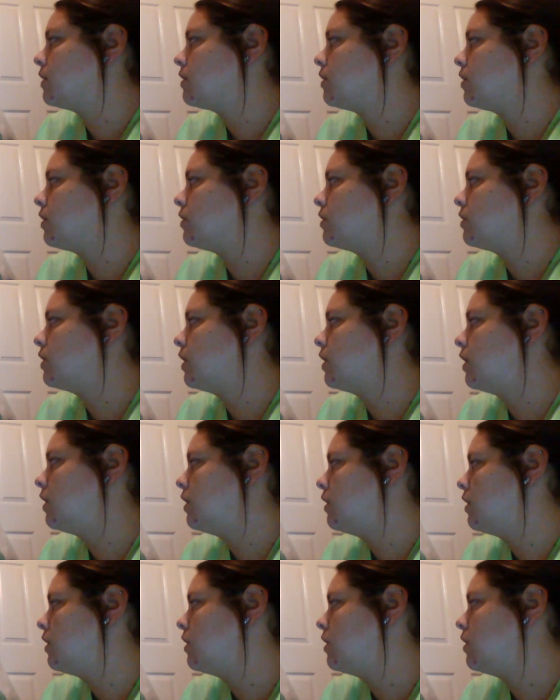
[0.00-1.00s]

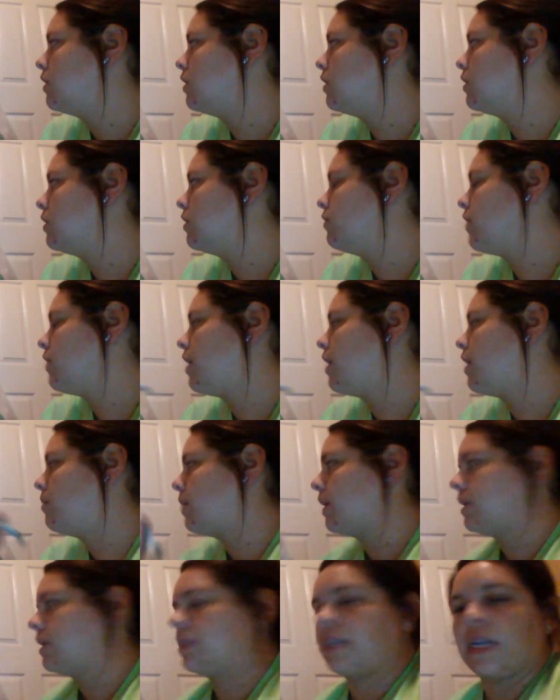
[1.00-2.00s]
13 divided
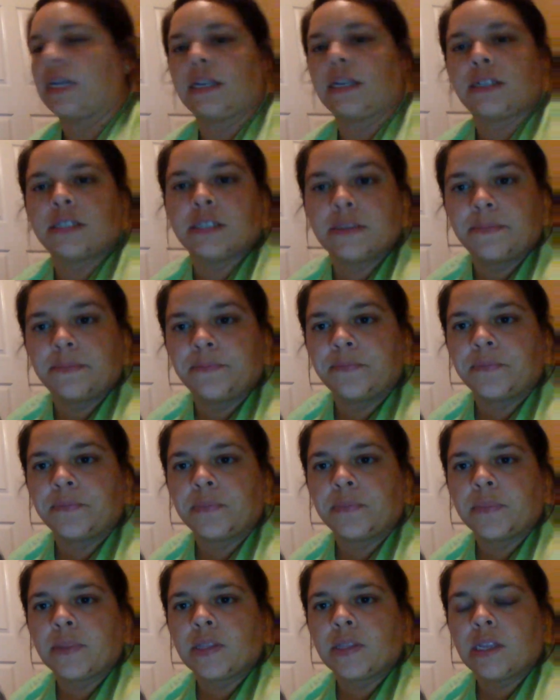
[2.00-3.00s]
by 6.
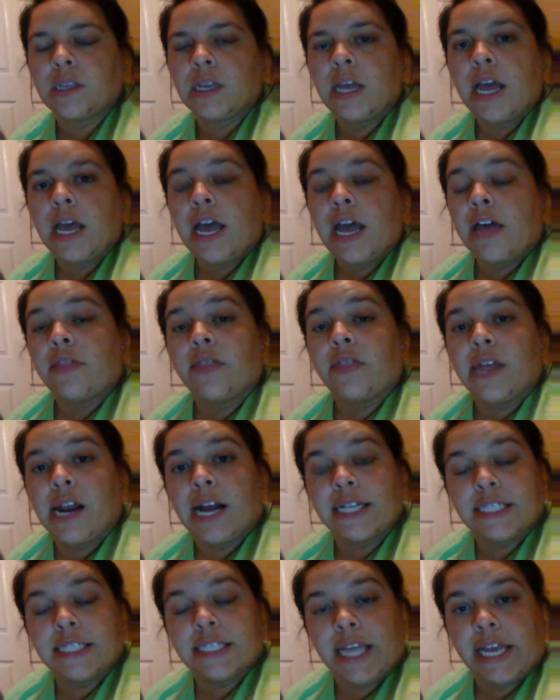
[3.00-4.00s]
Then
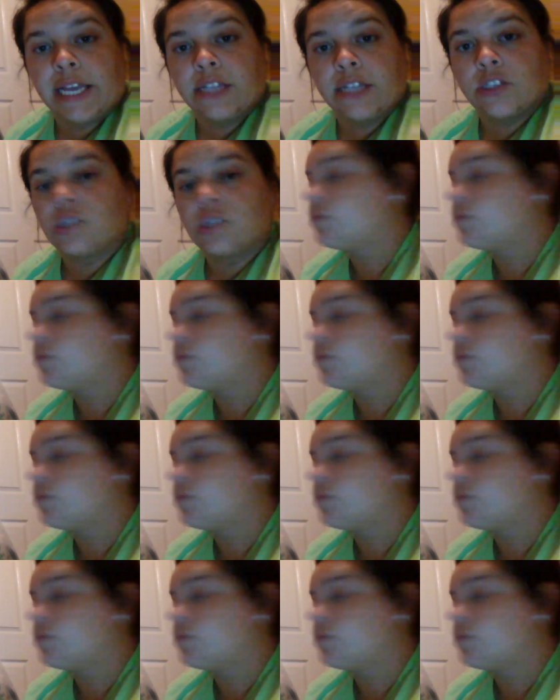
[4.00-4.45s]
I take it two